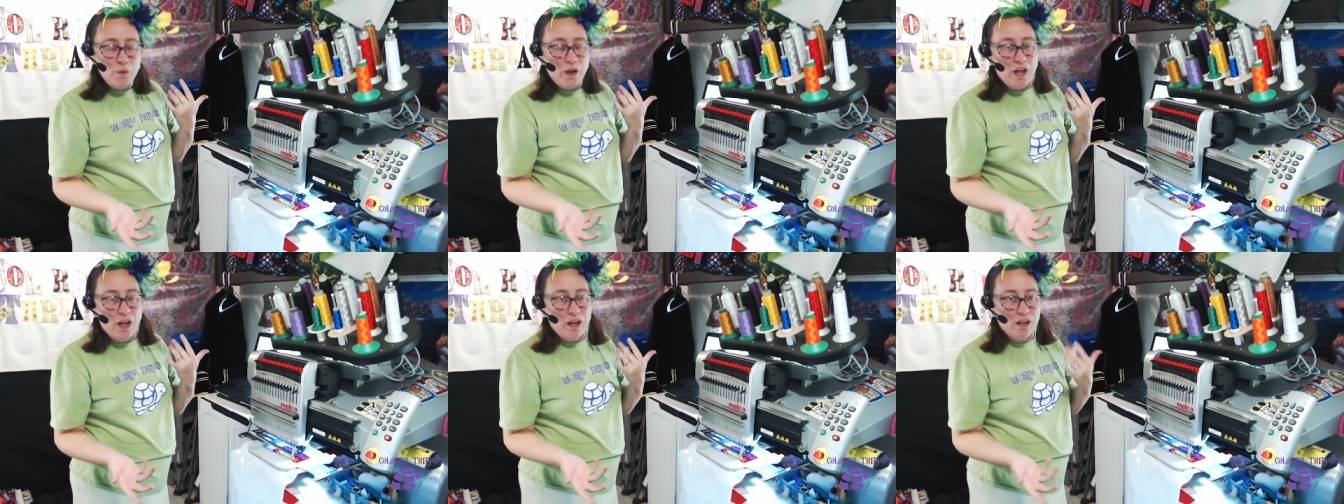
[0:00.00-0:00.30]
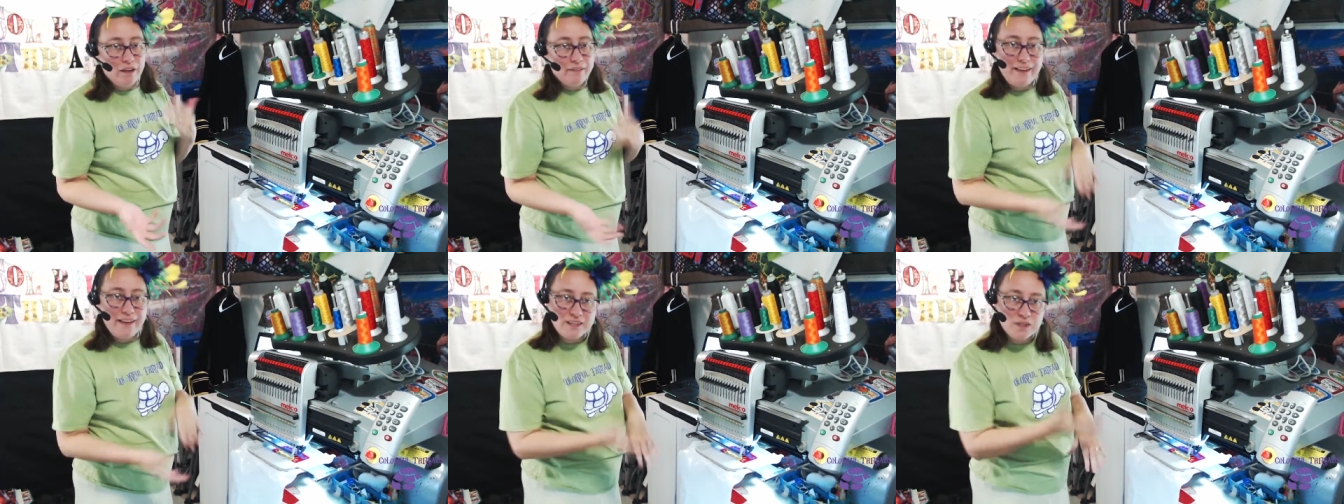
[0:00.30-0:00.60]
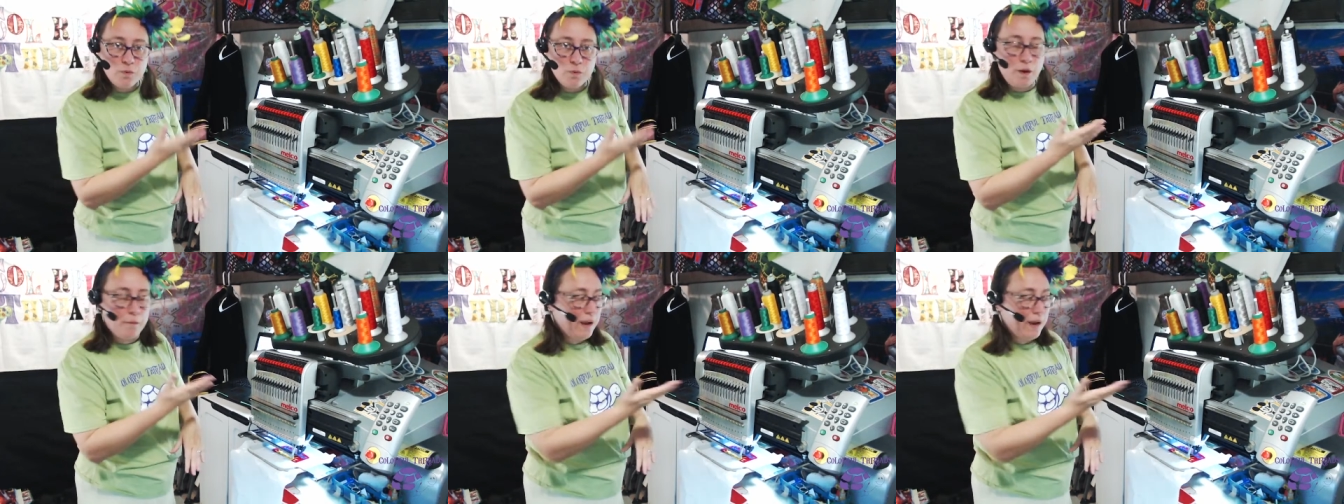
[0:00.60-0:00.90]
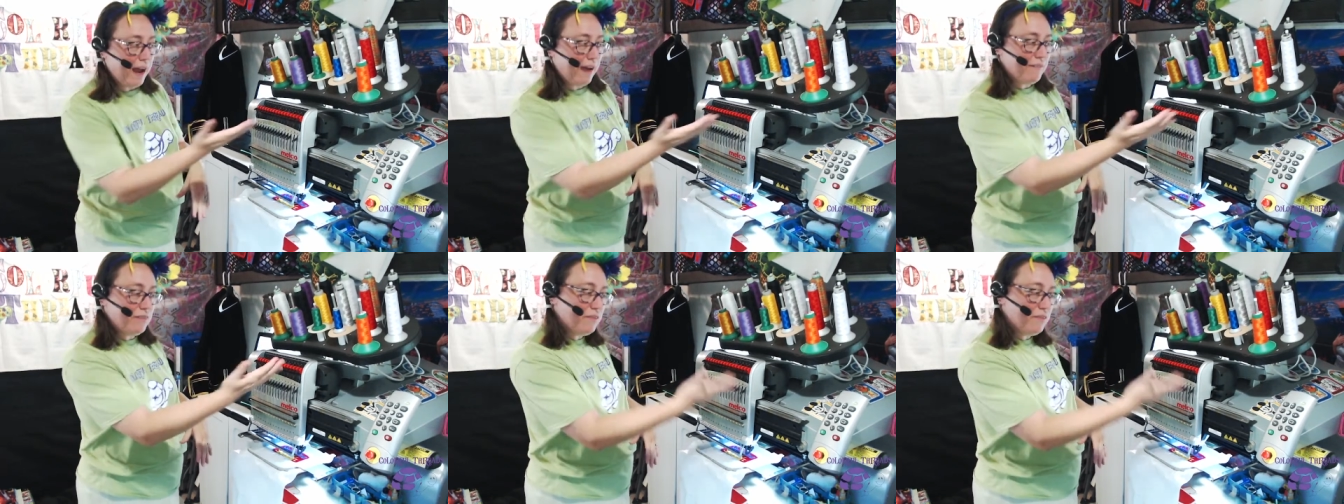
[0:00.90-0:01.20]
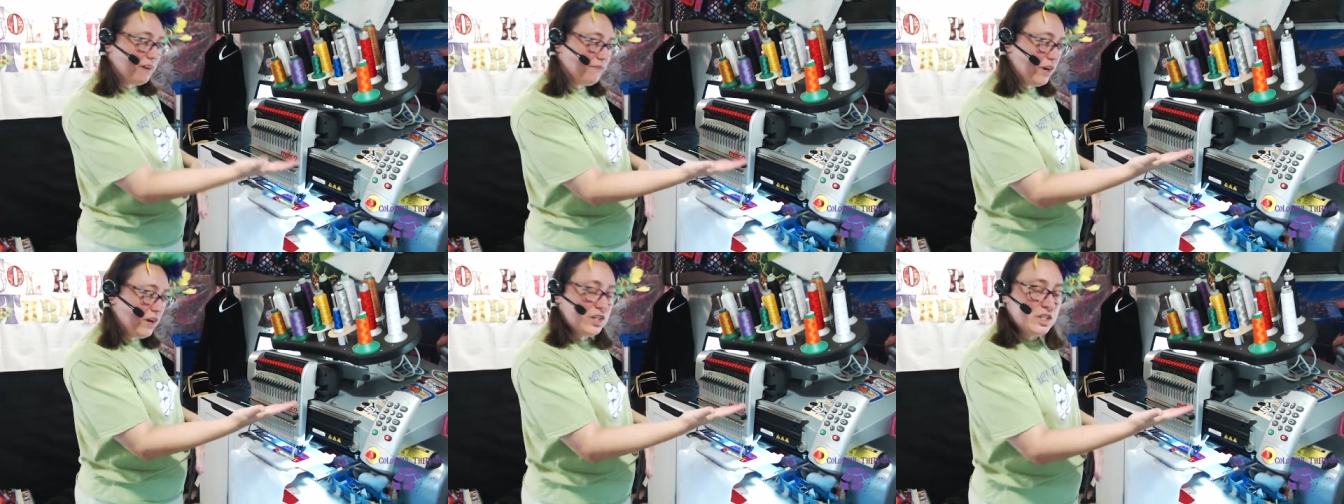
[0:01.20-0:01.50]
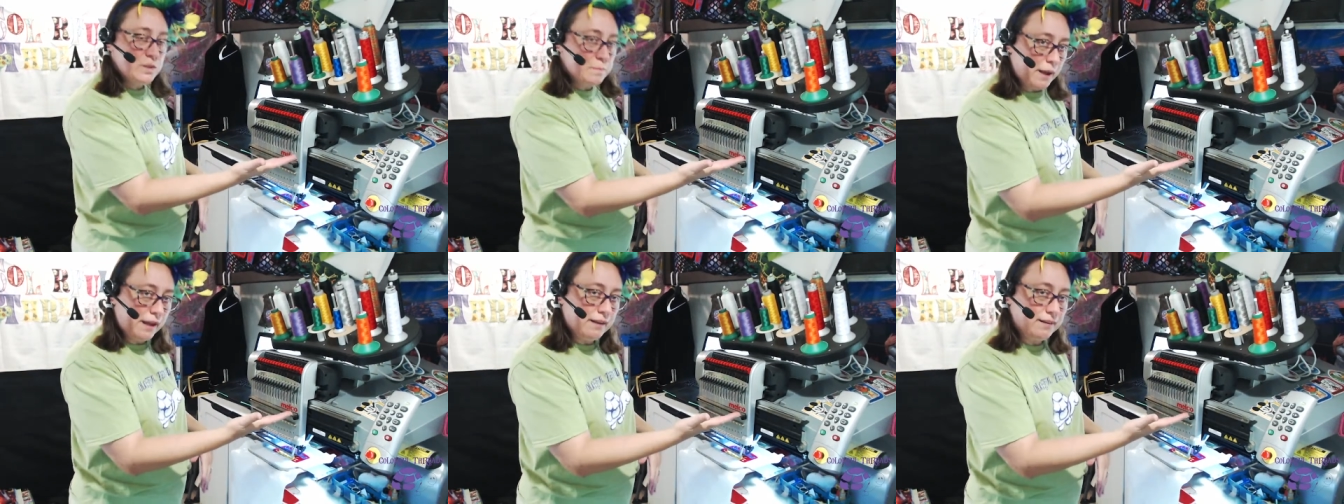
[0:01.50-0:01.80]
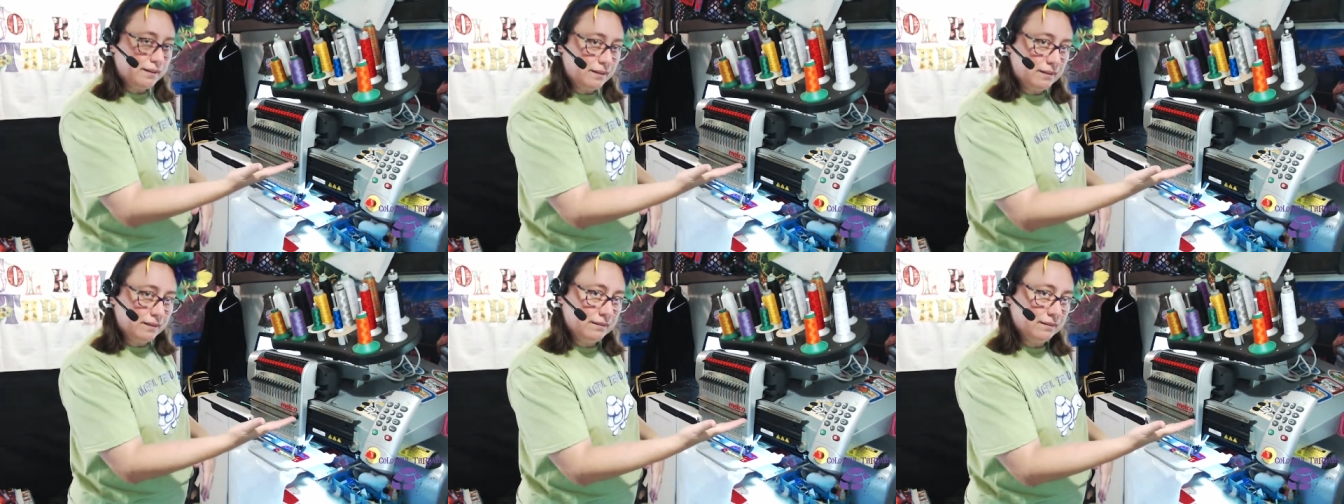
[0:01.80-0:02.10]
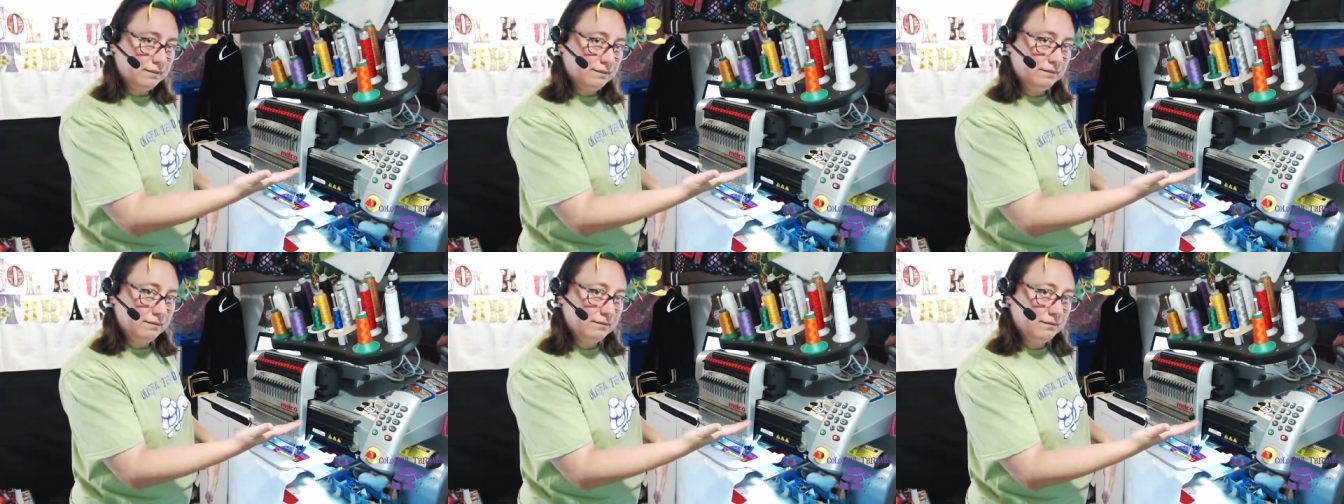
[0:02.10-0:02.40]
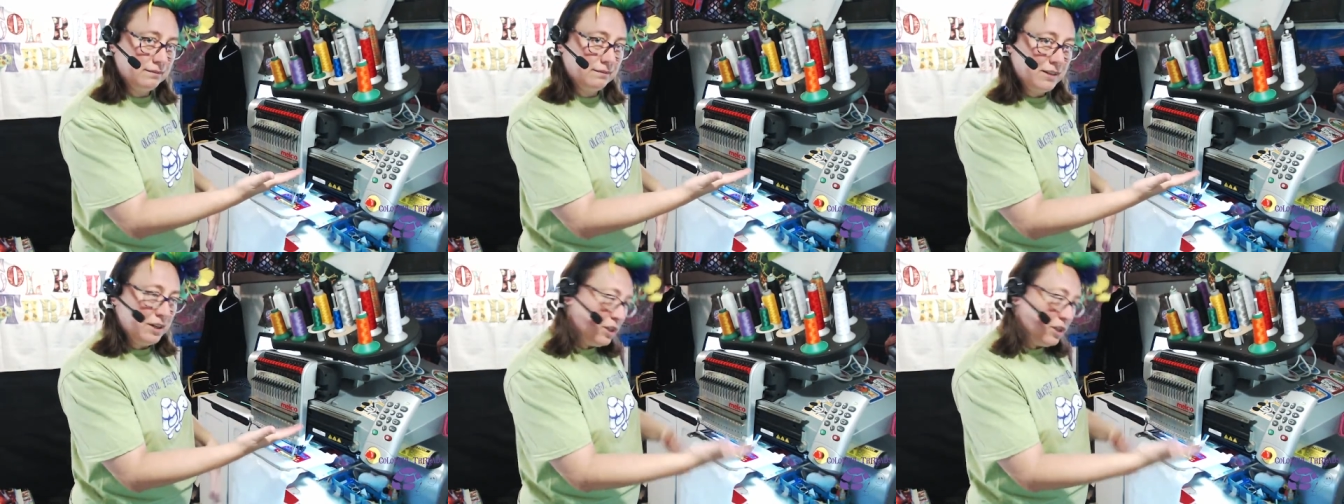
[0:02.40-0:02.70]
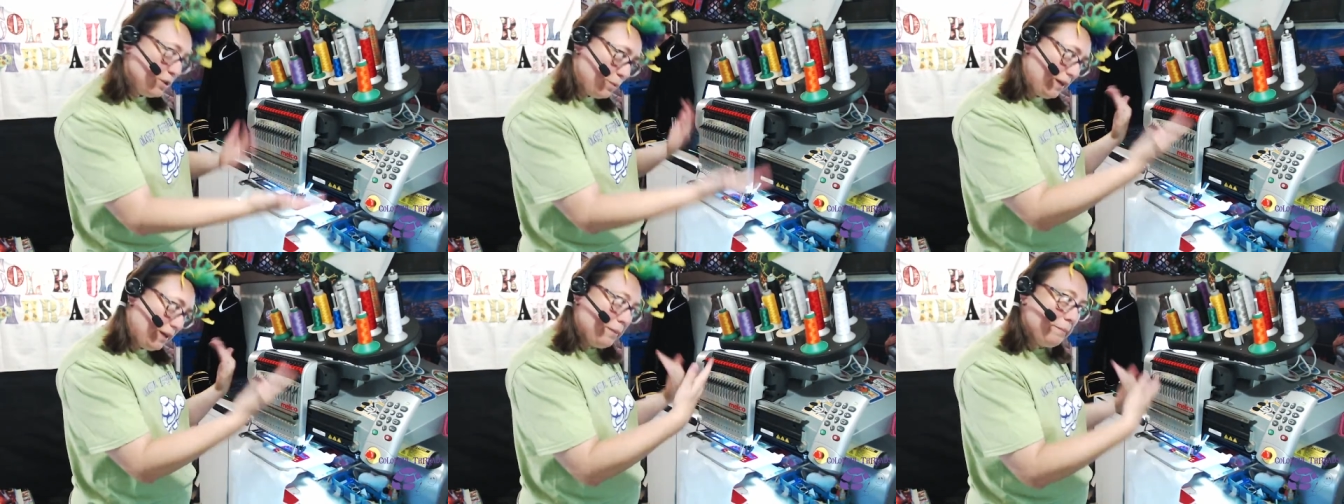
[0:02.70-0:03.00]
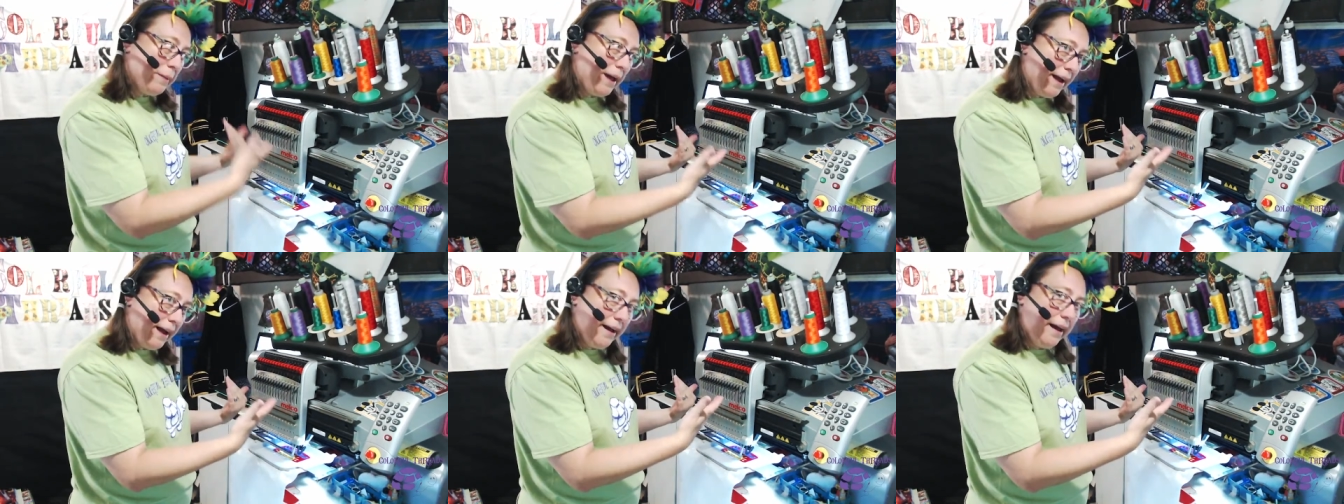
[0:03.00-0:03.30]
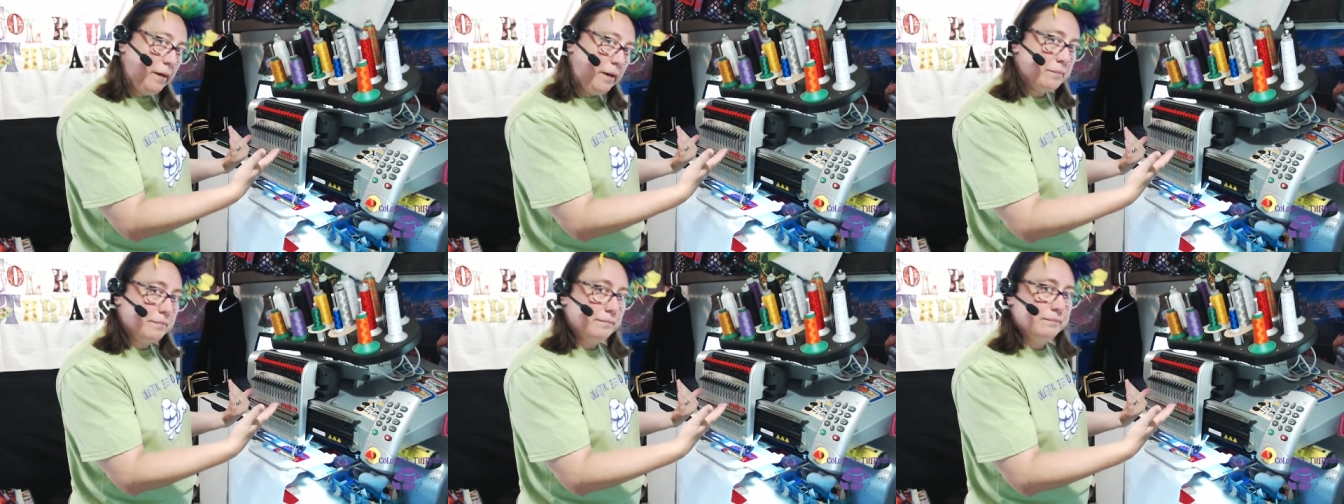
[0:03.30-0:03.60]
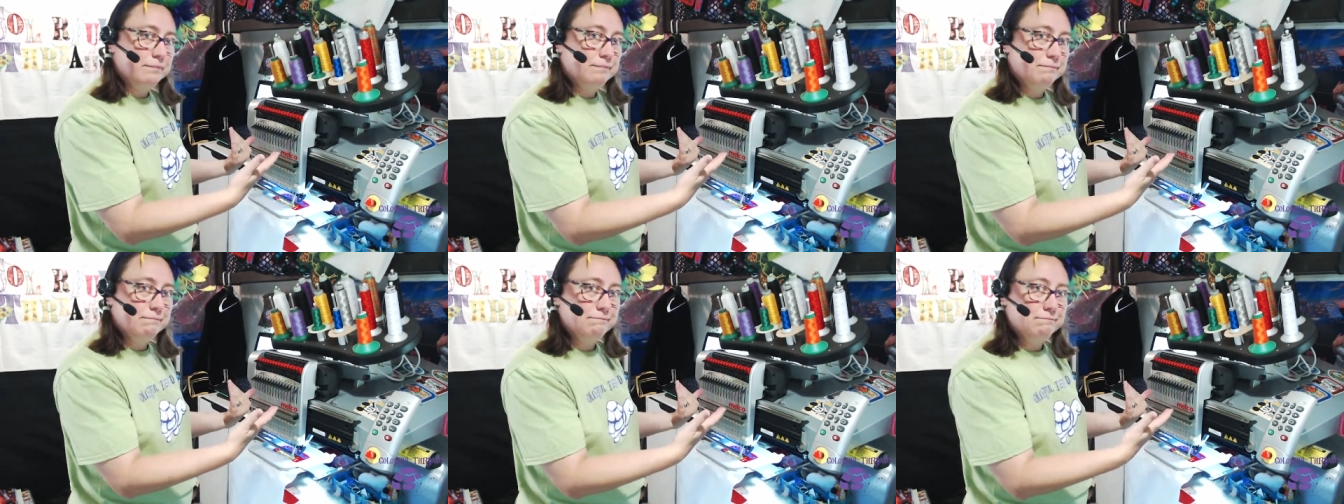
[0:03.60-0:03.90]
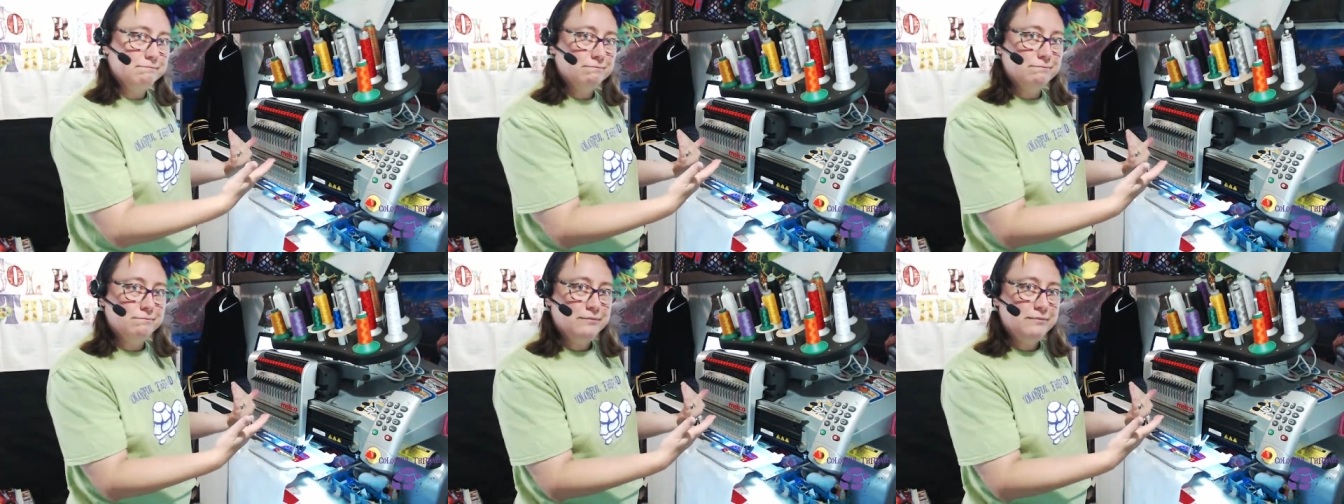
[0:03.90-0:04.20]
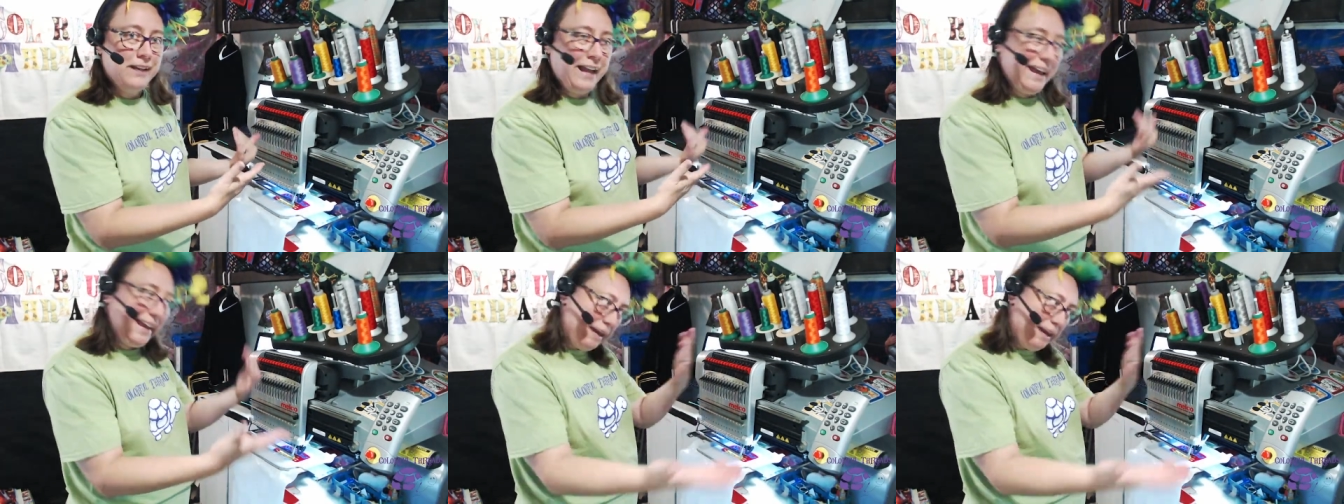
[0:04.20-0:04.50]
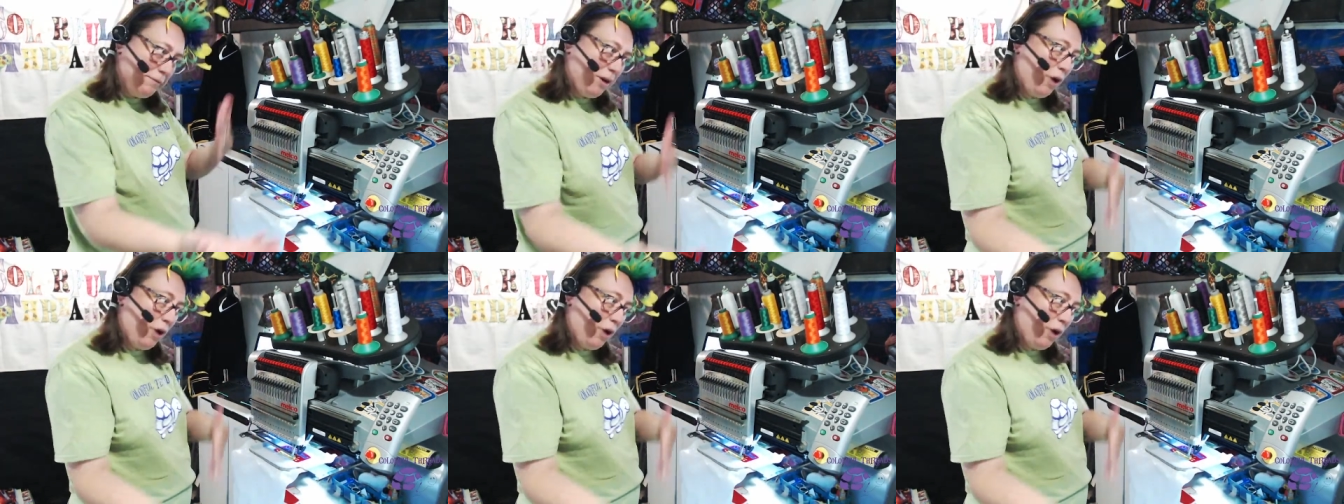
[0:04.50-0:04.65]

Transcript: well, that's why we have the reverse button. So we can back up and keep